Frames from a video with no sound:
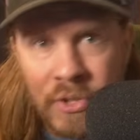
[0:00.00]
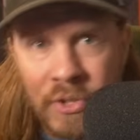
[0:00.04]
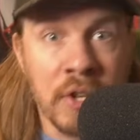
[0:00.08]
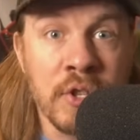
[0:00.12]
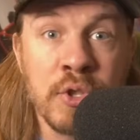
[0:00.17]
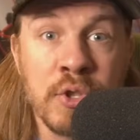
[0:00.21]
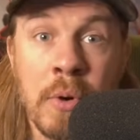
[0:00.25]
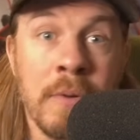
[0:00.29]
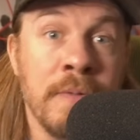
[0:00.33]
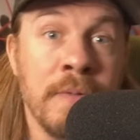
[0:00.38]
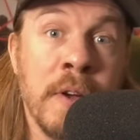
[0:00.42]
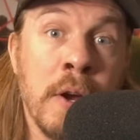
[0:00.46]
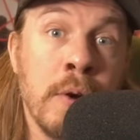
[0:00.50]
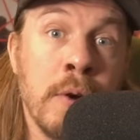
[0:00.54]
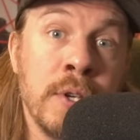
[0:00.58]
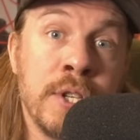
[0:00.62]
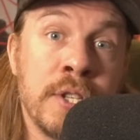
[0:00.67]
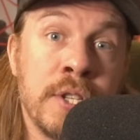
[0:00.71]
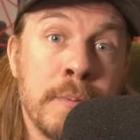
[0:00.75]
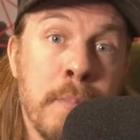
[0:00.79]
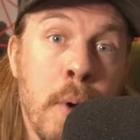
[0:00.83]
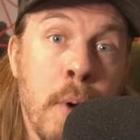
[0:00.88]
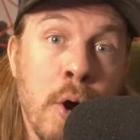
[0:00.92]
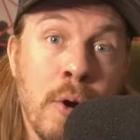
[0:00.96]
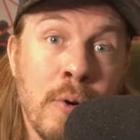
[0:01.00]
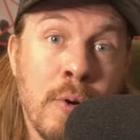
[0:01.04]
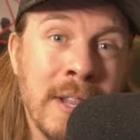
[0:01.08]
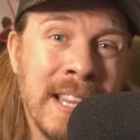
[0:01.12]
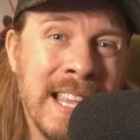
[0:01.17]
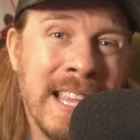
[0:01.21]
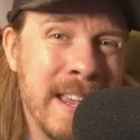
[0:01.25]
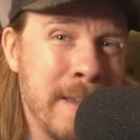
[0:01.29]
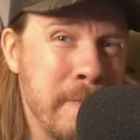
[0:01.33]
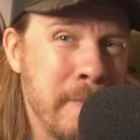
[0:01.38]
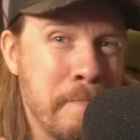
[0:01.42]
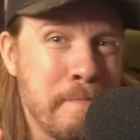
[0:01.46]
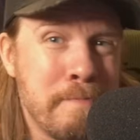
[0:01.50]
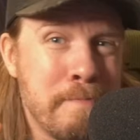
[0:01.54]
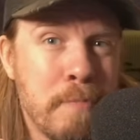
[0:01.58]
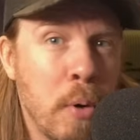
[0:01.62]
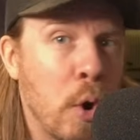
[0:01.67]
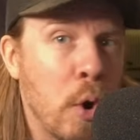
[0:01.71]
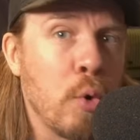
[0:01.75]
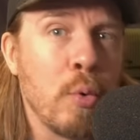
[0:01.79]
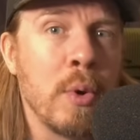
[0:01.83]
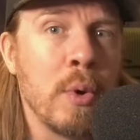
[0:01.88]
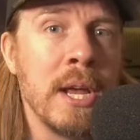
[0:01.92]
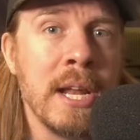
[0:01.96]
also very smartly
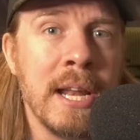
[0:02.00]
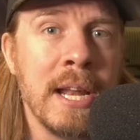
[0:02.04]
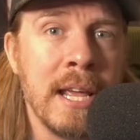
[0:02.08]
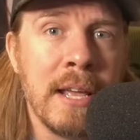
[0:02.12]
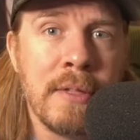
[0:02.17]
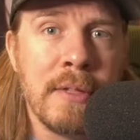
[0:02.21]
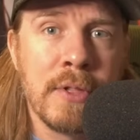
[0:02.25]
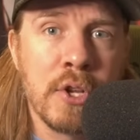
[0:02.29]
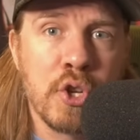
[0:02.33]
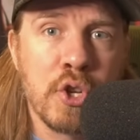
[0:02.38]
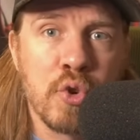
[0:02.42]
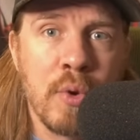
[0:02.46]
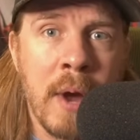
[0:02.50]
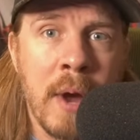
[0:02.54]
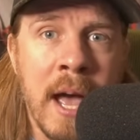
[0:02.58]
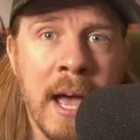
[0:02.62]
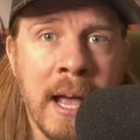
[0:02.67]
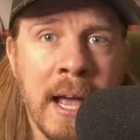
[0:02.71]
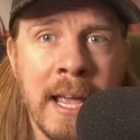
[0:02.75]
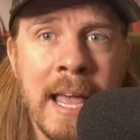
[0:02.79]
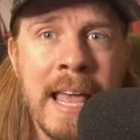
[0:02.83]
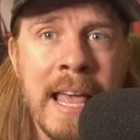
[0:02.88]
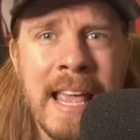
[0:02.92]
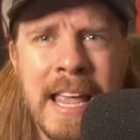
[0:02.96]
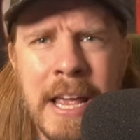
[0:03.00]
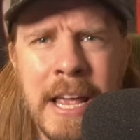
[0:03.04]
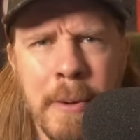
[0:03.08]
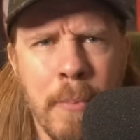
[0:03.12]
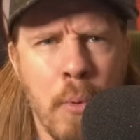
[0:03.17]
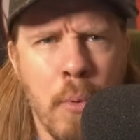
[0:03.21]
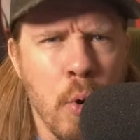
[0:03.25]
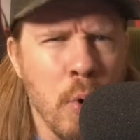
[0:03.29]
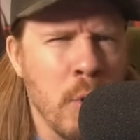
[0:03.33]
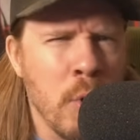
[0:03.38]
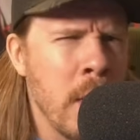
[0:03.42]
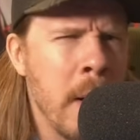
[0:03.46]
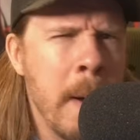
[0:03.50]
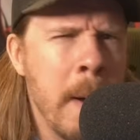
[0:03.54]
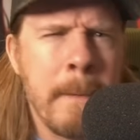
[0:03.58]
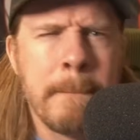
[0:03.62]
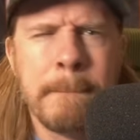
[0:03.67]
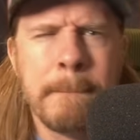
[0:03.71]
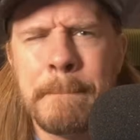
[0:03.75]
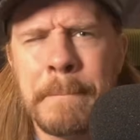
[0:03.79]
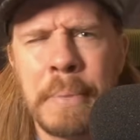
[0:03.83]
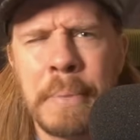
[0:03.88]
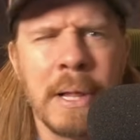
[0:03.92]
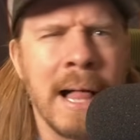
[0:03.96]
buried in the track in a more
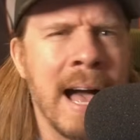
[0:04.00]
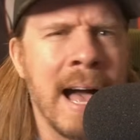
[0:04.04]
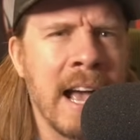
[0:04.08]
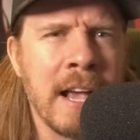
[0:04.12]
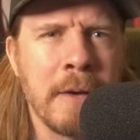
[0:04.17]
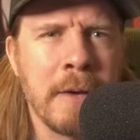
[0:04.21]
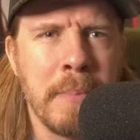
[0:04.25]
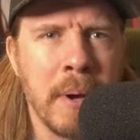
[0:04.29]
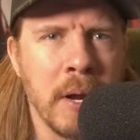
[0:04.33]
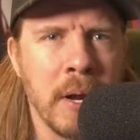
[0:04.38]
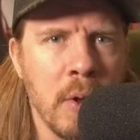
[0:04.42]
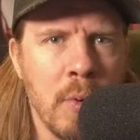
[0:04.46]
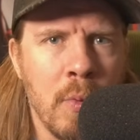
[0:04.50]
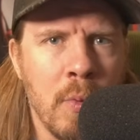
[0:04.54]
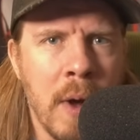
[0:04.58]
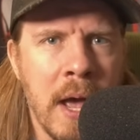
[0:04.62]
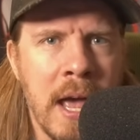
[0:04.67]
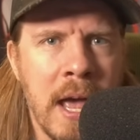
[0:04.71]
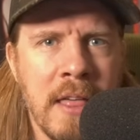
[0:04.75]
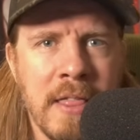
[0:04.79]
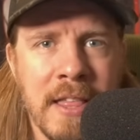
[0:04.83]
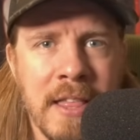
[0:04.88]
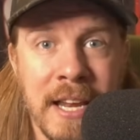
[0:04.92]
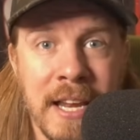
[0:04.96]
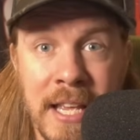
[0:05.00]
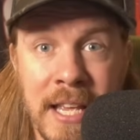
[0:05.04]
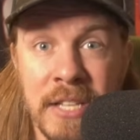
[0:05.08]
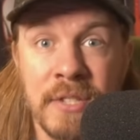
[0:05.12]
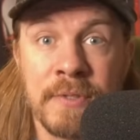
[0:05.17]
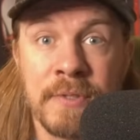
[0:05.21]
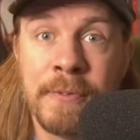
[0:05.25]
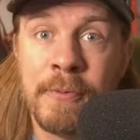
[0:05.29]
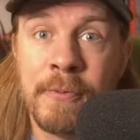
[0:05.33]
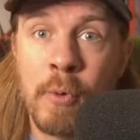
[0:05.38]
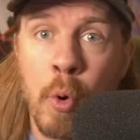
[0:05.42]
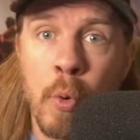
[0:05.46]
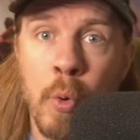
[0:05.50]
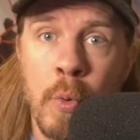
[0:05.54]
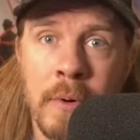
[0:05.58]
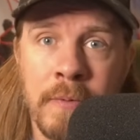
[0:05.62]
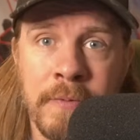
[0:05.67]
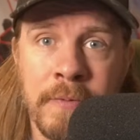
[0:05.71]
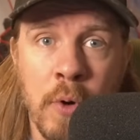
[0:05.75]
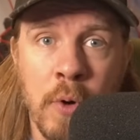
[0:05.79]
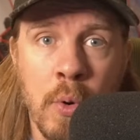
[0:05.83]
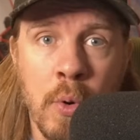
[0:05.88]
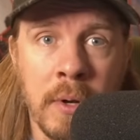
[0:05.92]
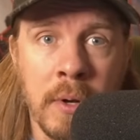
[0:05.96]
black metal way than his forward
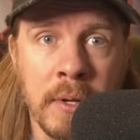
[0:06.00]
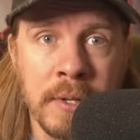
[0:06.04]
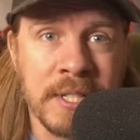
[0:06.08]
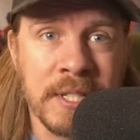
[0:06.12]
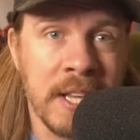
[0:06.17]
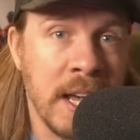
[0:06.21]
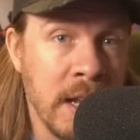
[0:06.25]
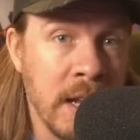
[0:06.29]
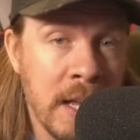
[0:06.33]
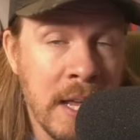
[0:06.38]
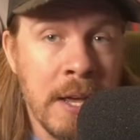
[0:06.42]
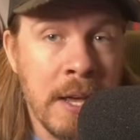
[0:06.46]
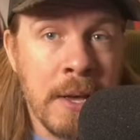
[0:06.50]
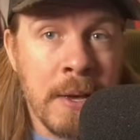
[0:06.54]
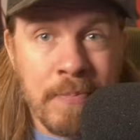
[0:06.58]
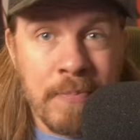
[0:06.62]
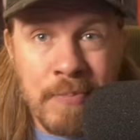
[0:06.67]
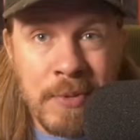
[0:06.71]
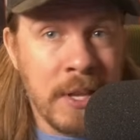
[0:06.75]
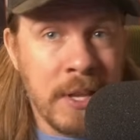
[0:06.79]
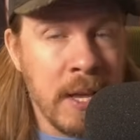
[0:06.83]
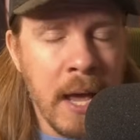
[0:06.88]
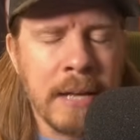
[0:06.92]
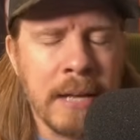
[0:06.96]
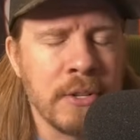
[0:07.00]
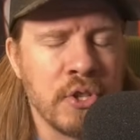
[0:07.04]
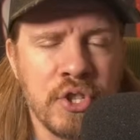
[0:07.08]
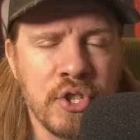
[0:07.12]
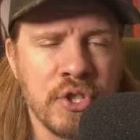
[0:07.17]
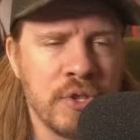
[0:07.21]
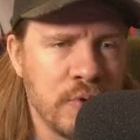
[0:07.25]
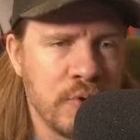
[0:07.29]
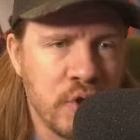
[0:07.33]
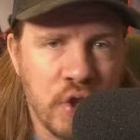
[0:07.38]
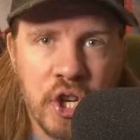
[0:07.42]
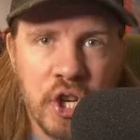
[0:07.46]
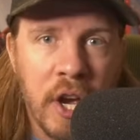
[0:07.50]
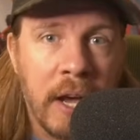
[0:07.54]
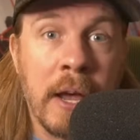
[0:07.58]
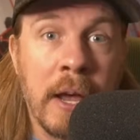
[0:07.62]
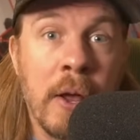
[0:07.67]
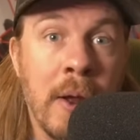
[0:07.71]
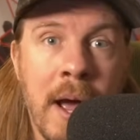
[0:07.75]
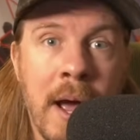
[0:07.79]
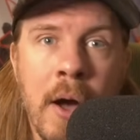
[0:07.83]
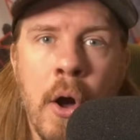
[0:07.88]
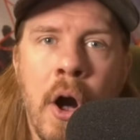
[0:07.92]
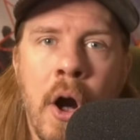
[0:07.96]
vocals. And yeah, just check
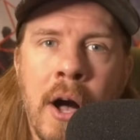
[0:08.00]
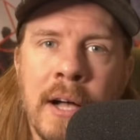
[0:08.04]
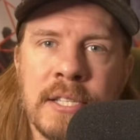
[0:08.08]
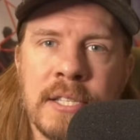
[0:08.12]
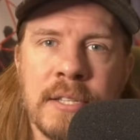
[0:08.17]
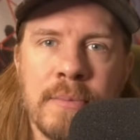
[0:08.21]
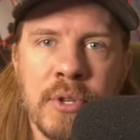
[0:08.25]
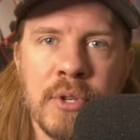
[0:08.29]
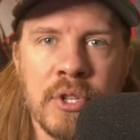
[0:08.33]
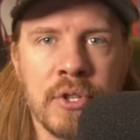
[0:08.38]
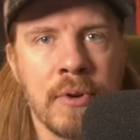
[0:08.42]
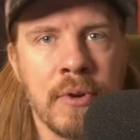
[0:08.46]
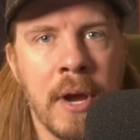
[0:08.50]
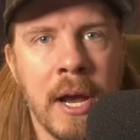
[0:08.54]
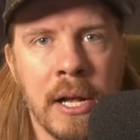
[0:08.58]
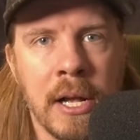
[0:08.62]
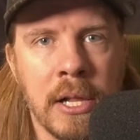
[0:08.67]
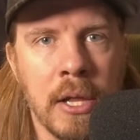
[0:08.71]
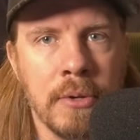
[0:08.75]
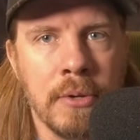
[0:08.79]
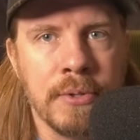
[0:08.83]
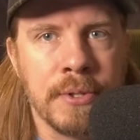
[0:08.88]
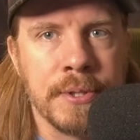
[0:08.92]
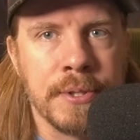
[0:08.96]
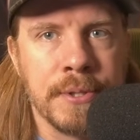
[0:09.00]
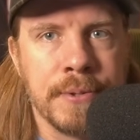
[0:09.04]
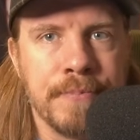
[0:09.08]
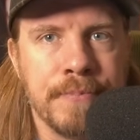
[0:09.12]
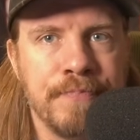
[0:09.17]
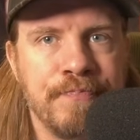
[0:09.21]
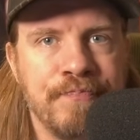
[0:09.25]
out how awesome this track closes.